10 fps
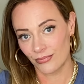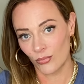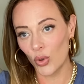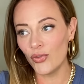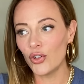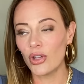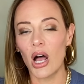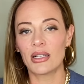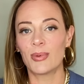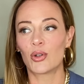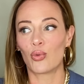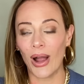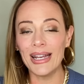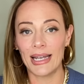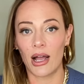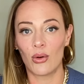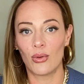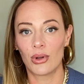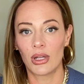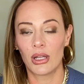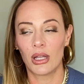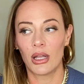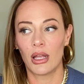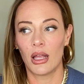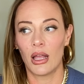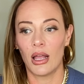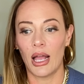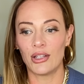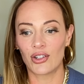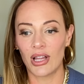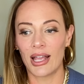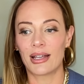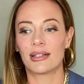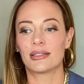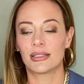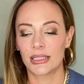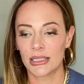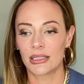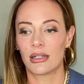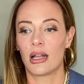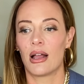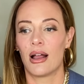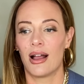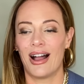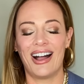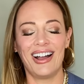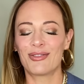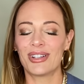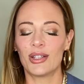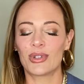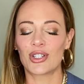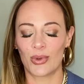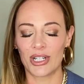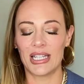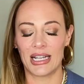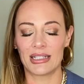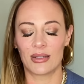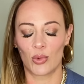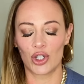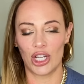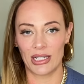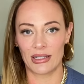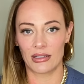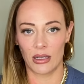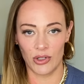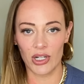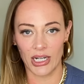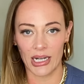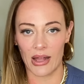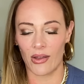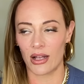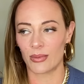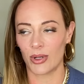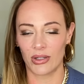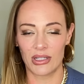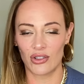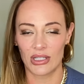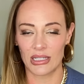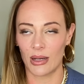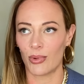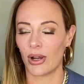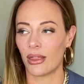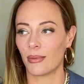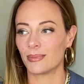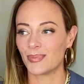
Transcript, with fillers: What if you're in the hospital right now? And you're like, I really wish I would have taken some more chances. I mean, you're going to get out of the hospital. This is just a temporary thing.